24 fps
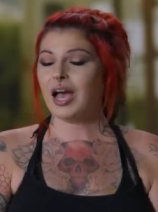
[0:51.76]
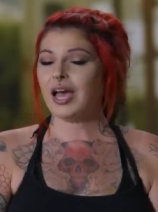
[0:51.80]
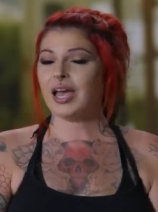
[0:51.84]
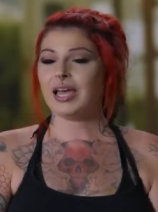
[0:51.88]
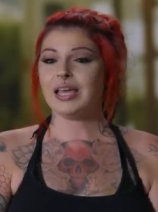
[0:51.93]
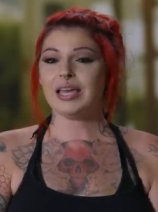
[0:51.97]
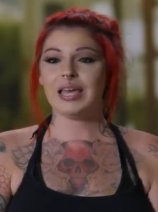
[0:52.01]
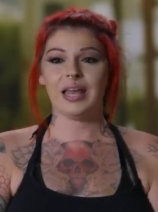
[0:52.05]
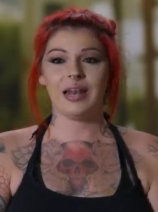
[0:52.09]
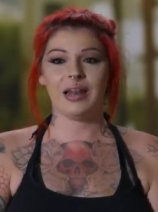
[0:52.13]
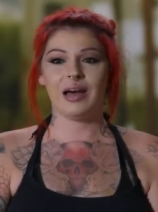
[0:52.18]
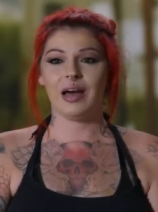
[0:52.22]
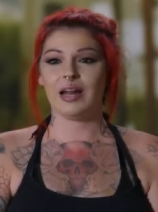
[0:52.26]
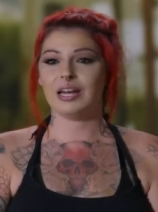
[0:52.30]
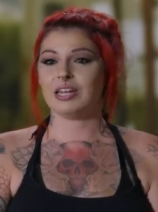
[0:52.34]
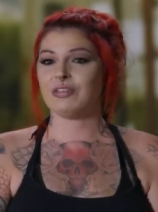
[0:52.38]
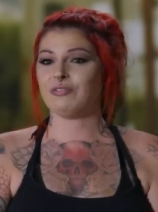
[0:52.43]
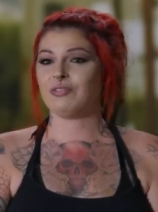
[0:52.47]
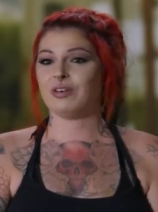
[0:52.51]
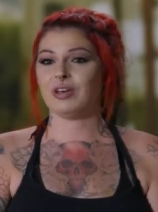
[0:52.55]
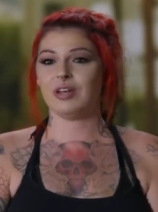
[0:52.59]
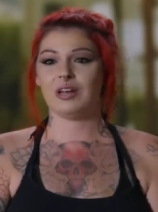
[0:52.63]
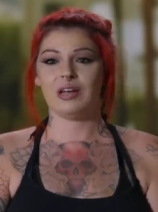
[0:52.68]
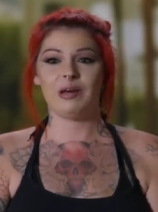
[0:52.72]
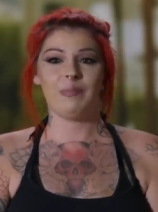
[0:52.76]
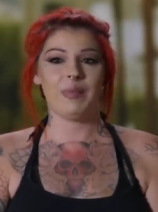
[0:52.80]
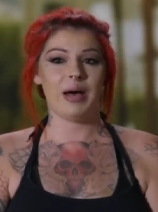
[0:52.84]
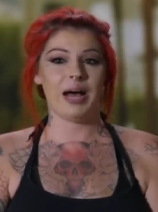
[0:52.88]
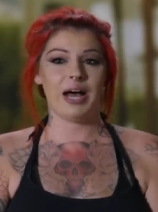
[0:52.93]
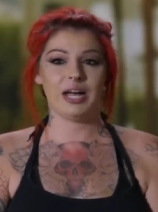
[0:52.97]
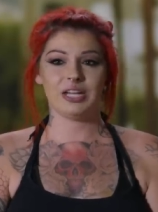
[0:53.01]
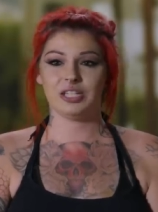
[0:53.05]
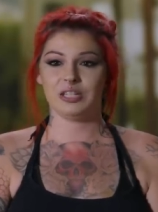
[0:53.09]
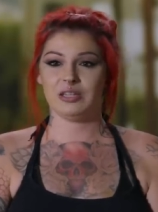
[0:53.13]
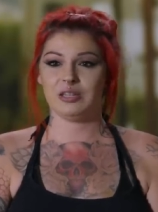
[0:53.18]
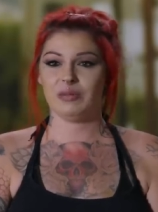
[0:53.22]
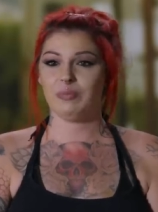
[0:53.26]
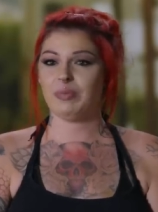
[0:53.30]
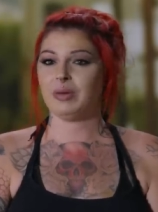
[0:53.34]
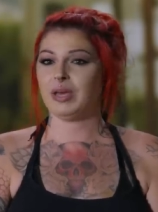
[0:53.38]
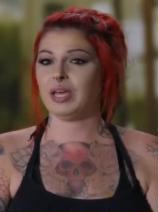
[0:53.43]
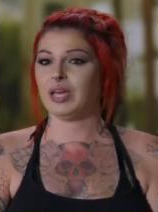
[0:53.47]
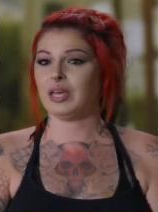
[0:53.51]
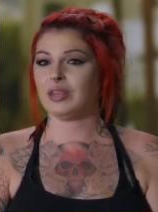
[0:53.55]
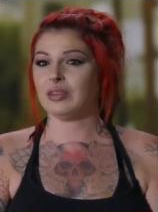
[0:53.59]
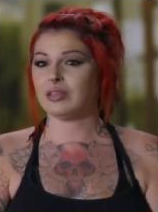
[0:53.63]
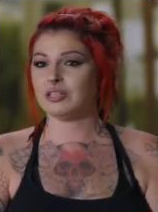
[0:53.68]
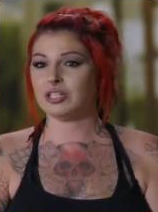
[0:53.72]
I cannot even imagine the
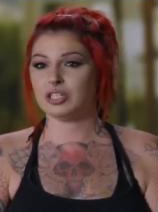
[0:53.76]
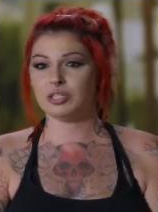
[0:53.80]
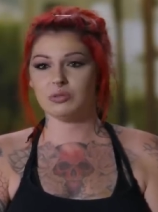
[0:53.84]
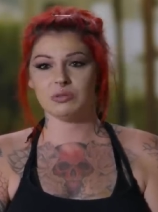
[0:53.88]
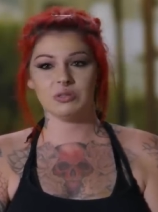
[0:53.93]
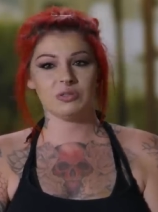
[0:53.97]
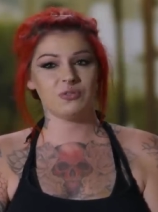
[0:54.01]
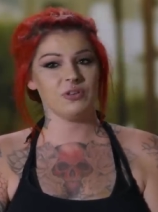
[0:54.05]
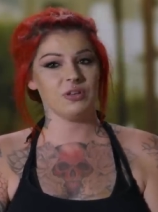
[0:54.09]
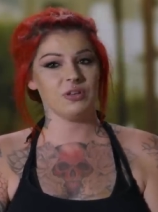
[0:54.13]
pain that she was